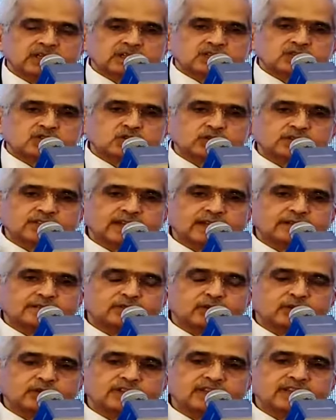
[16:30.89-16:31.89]
So
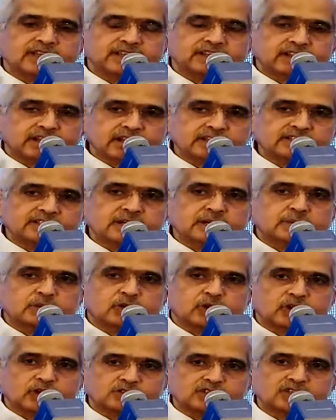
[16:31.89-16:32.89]
therefore, the agricultural
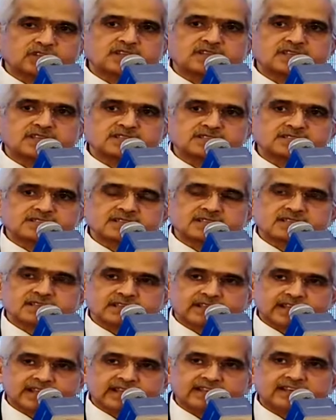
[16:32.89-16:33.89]
production is
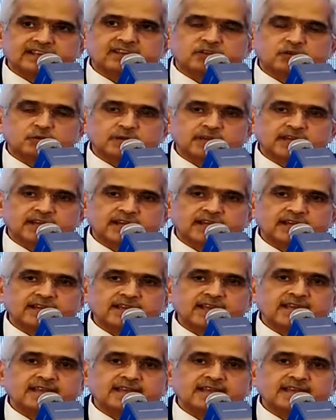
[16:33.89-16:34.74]
likely to be high,